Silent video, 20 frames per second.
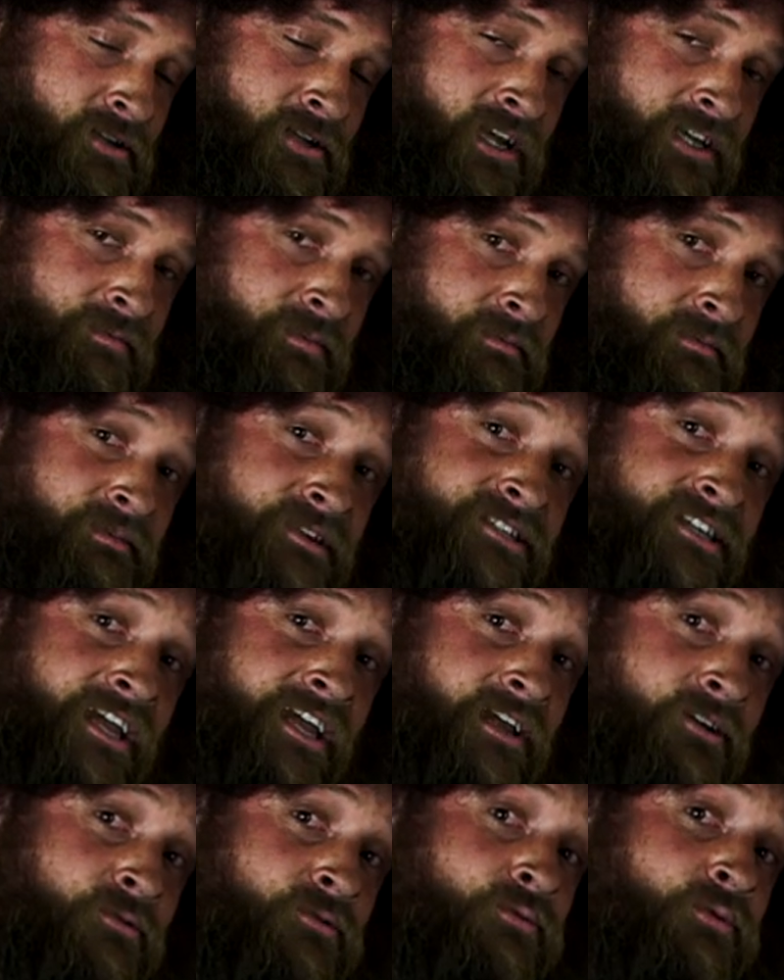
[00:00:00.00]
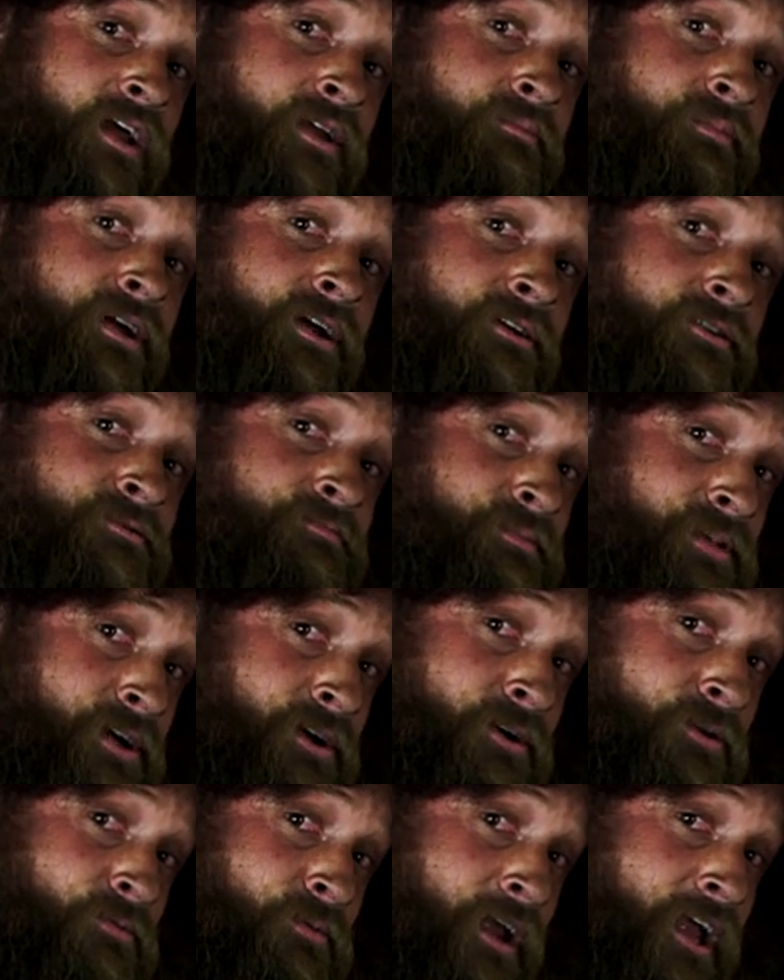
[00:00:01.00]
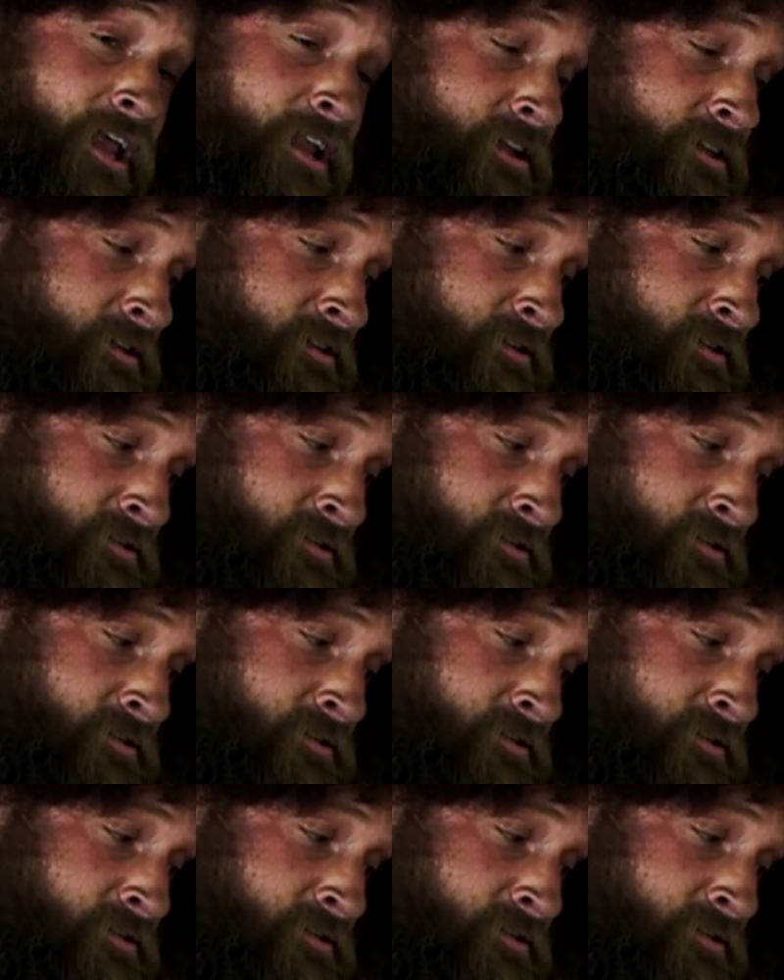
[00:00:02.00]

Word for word: Not to be mistaken with Red Beard's Beard Red.